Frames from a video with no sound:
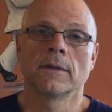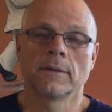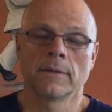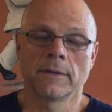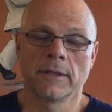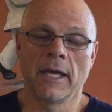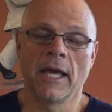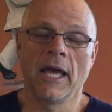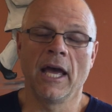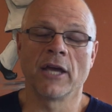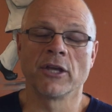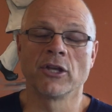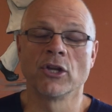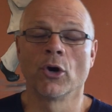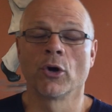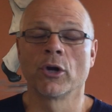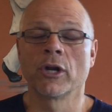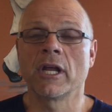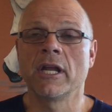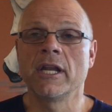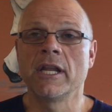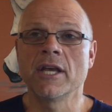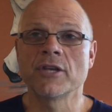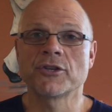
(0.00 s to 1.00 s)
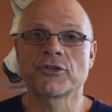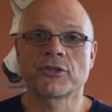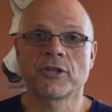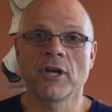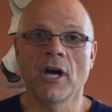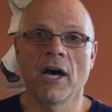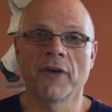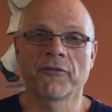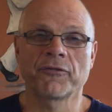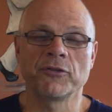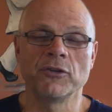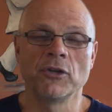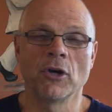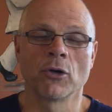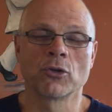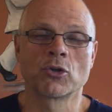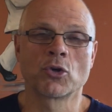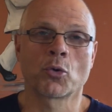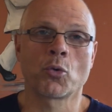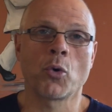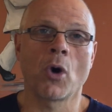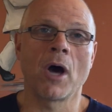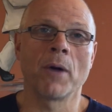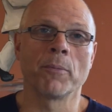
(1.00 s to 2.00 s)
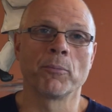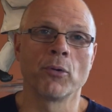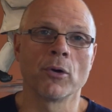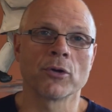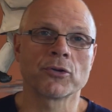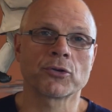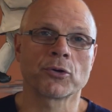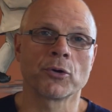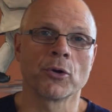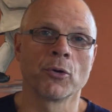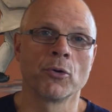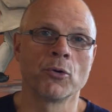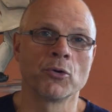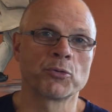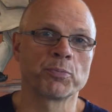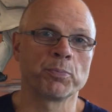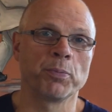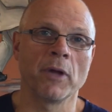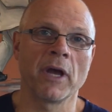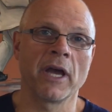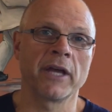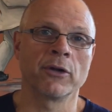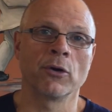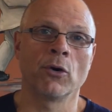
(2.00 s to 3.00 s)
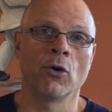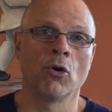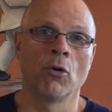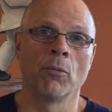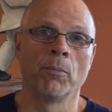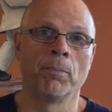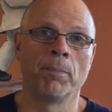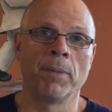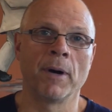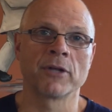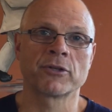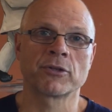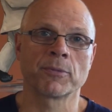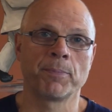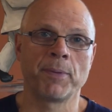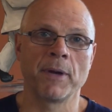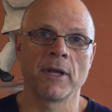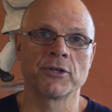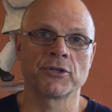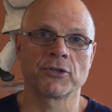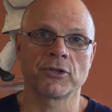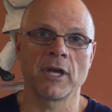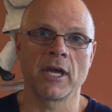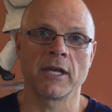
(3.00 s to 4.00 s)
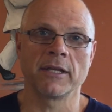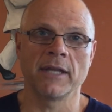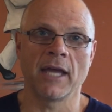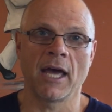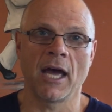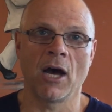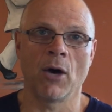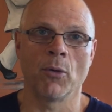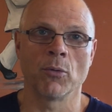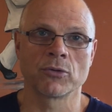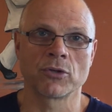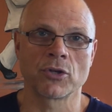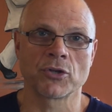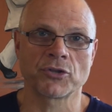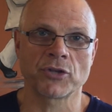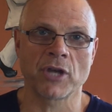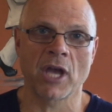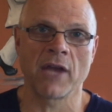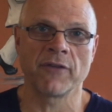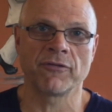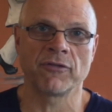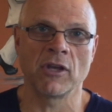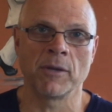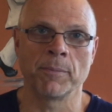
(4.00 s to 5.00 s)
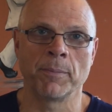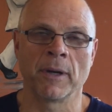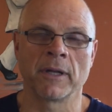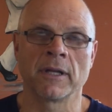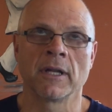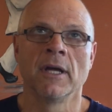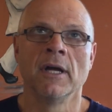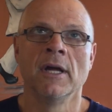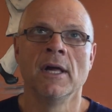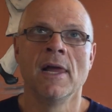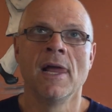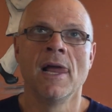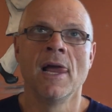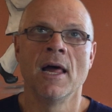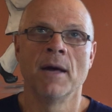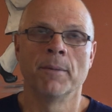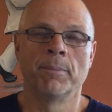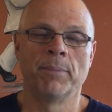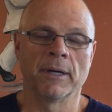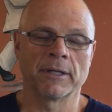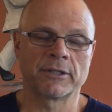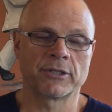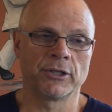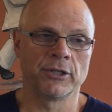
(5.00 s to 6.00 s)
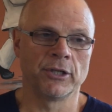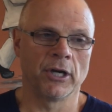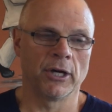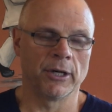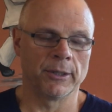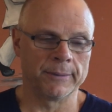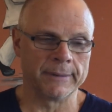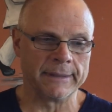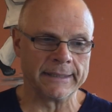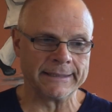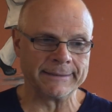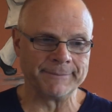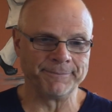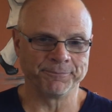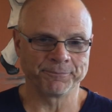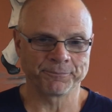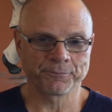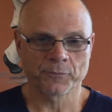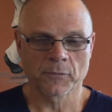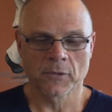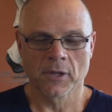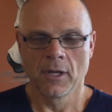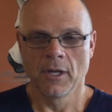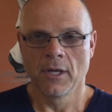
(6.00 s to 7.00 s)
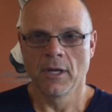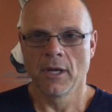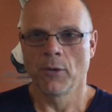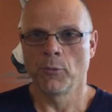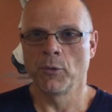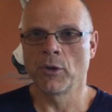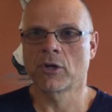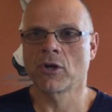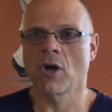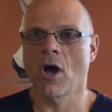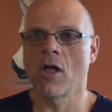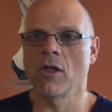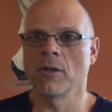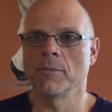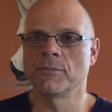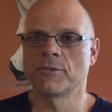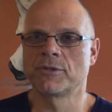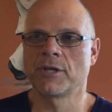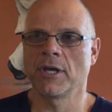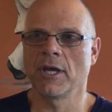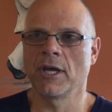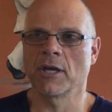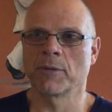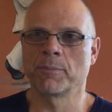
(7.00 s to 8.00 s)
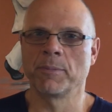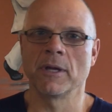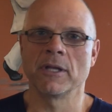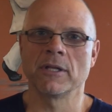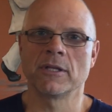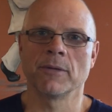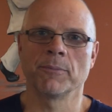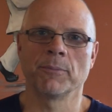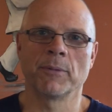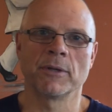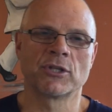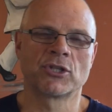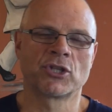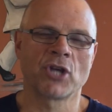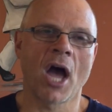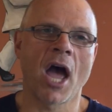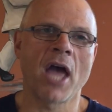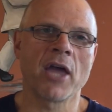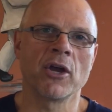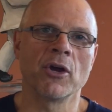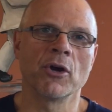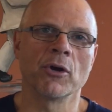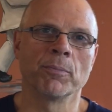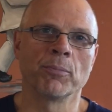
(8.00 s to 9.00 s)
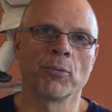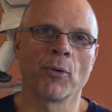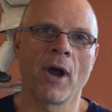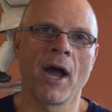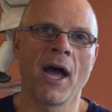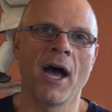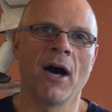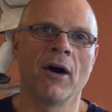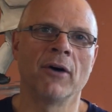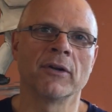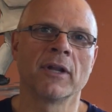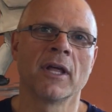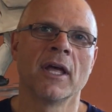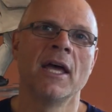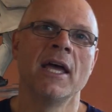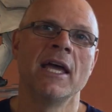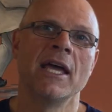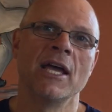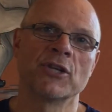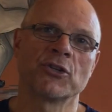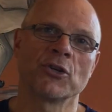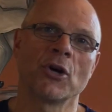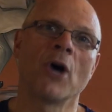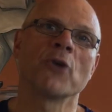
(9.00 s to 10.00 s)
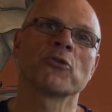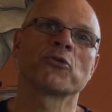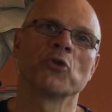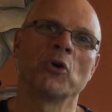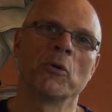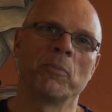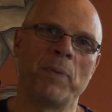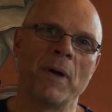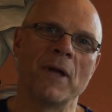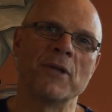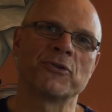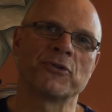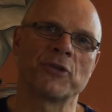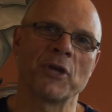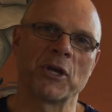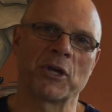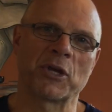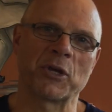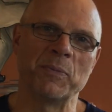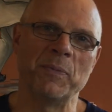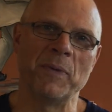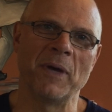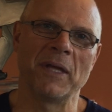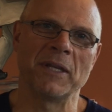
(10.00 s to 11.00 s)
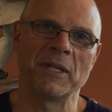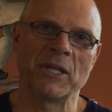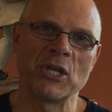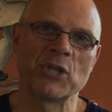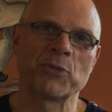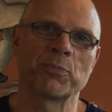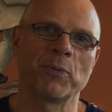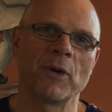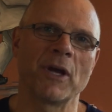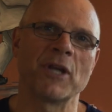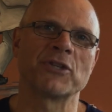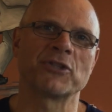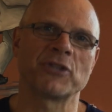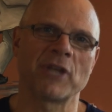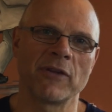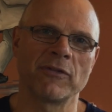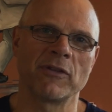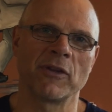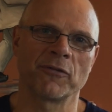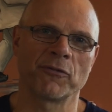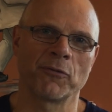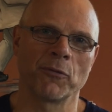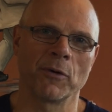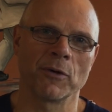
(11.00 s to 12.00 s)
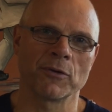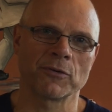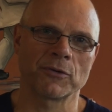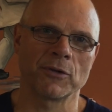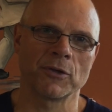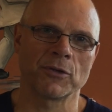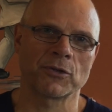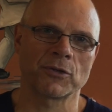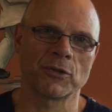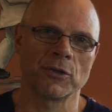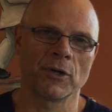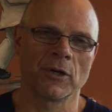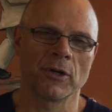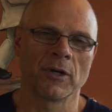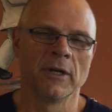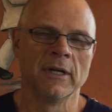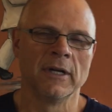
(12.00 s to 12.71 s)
Yeah, you know, it is tough. You know, Jaquan Brisker, who's playing a whole bunch of Penn State now, was a safety. But you know, we call him Tig. But Jair Brown is also a Penn State commit. He's playing safety for us this year.